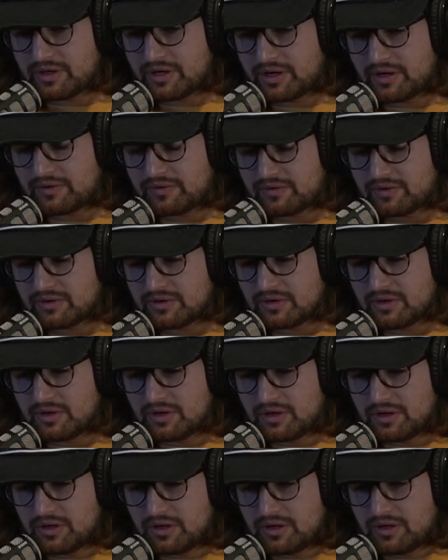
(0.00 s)
that I
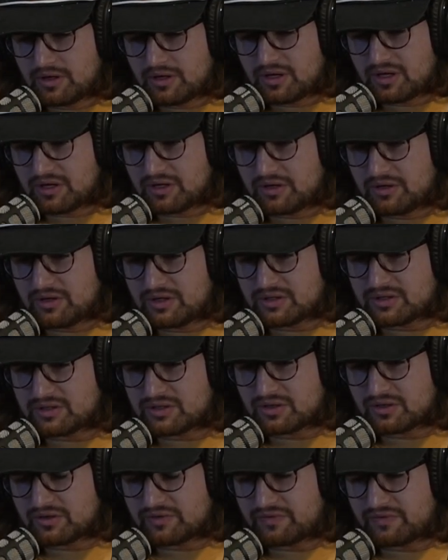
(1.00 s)
didn't
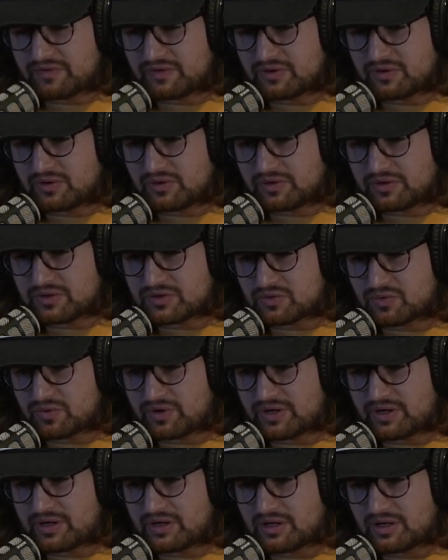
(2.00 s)
necessarily feel this
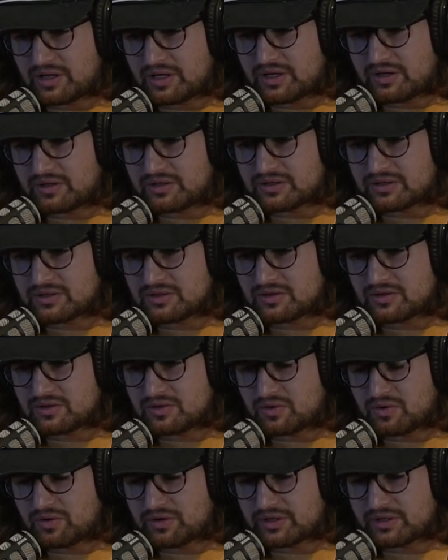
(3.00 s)
way in LA is in New
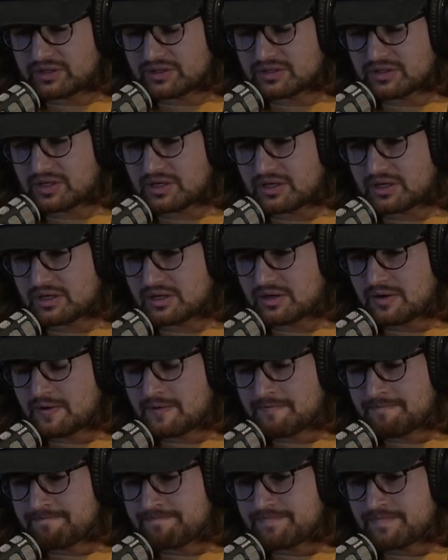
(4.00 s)
York, it's like
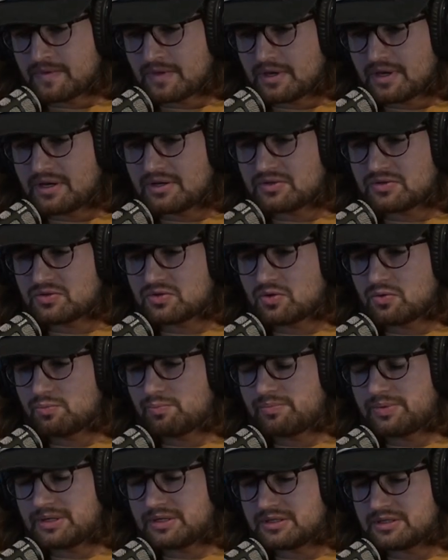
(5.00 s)
it's so
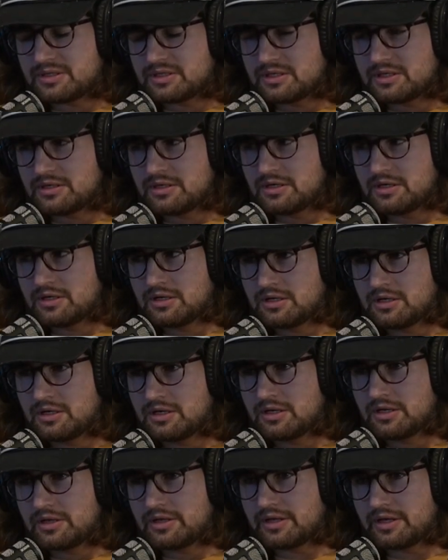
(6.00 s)
busy
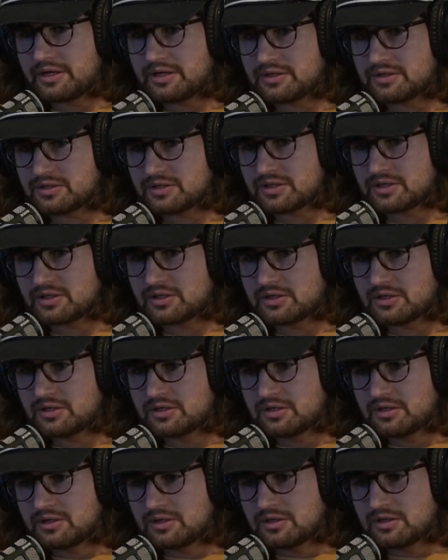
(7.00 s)
that it's like
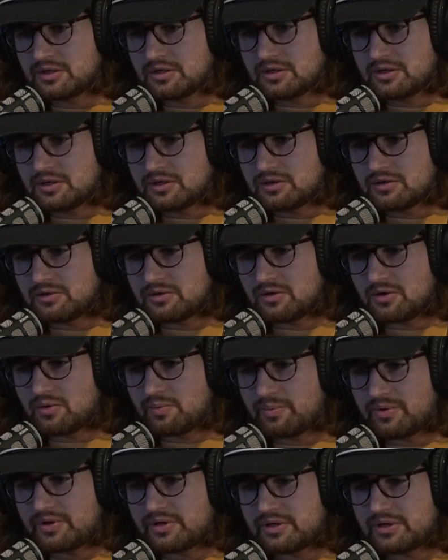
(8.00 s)

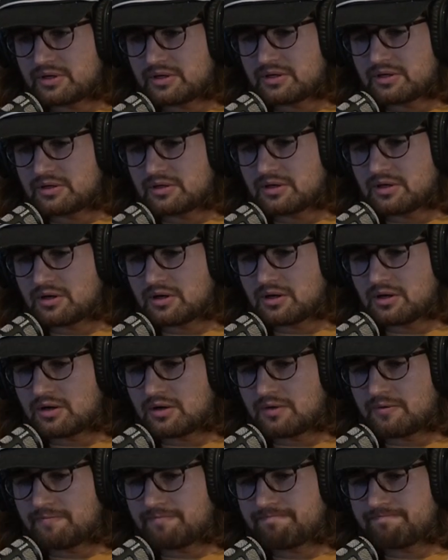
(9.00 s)
nobody's
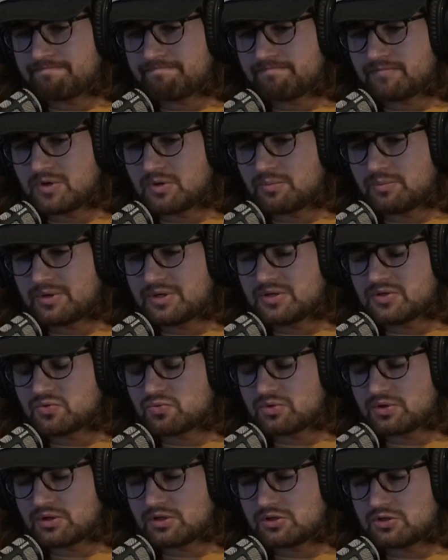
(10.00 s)

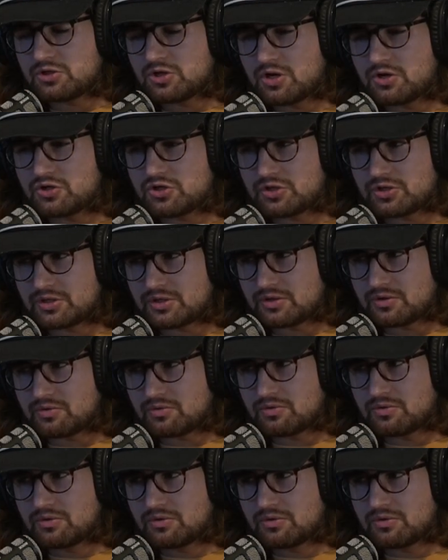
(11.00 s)
really judging you.